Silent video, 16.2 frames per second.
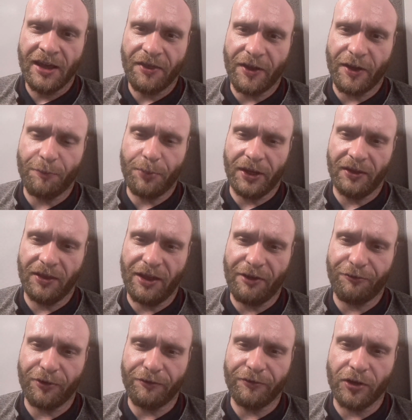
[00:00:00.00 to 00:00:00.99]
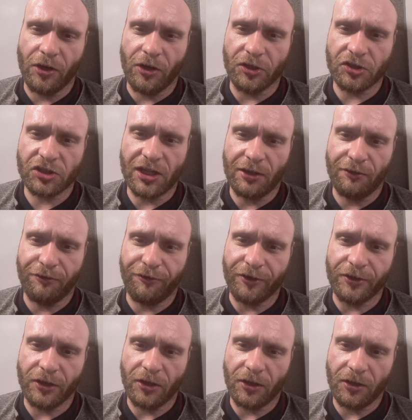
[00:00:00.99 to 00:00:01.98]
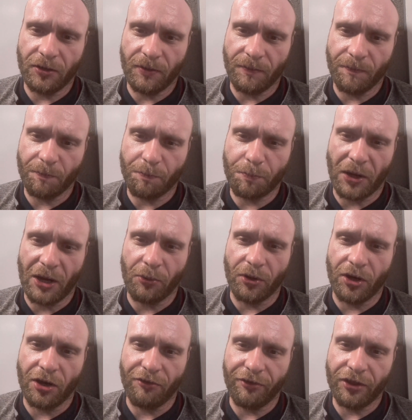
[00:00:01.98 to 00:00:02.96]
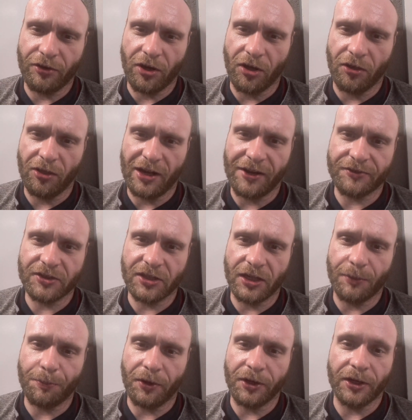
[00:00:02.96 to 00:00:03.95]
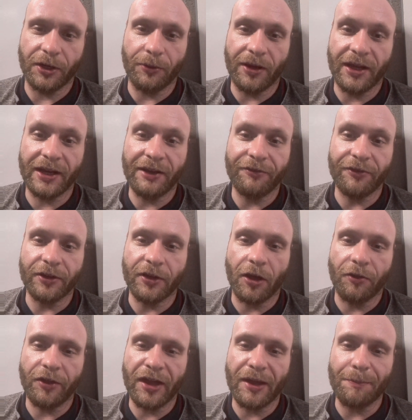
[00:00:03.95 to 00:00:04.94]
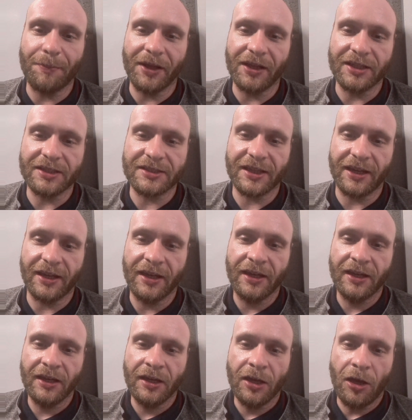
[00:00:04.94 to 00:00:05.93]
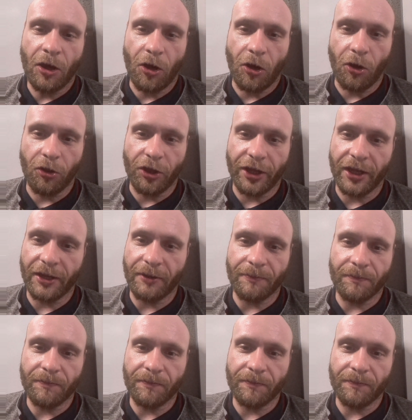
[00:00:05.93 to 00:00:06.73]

They've been left with no self and no power over their own life to the point where they haven't got the ability or the